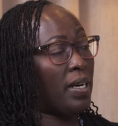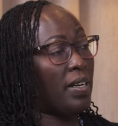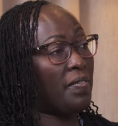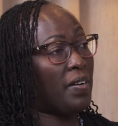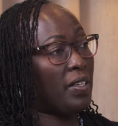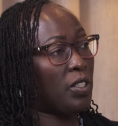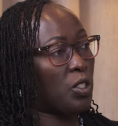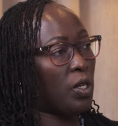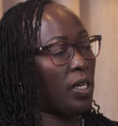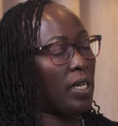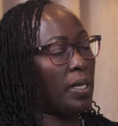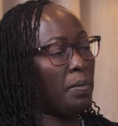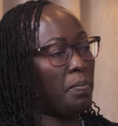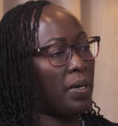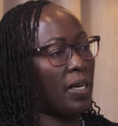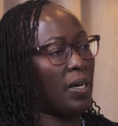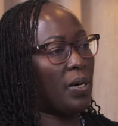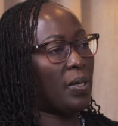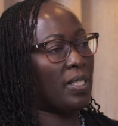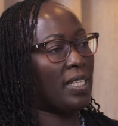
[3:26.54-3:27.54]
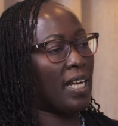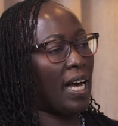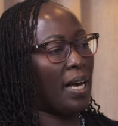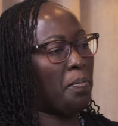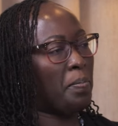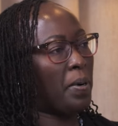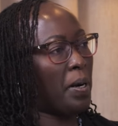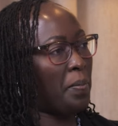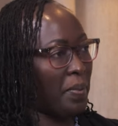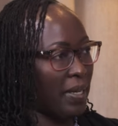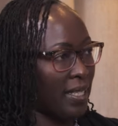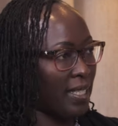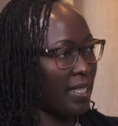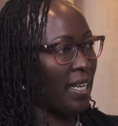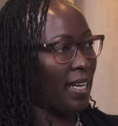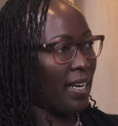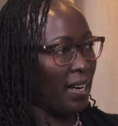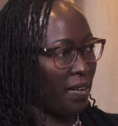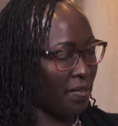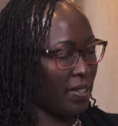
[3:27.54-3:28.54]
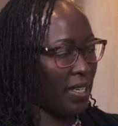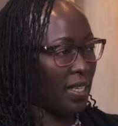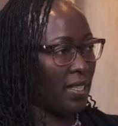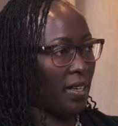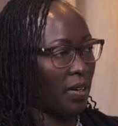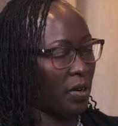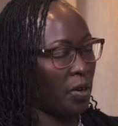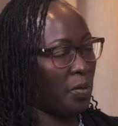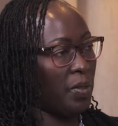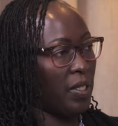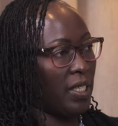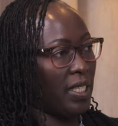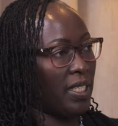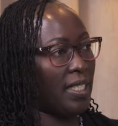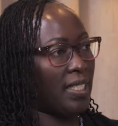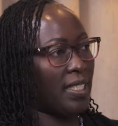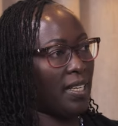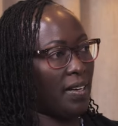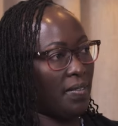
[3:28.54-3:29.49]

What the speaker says: But eventually, because I purposed then after the community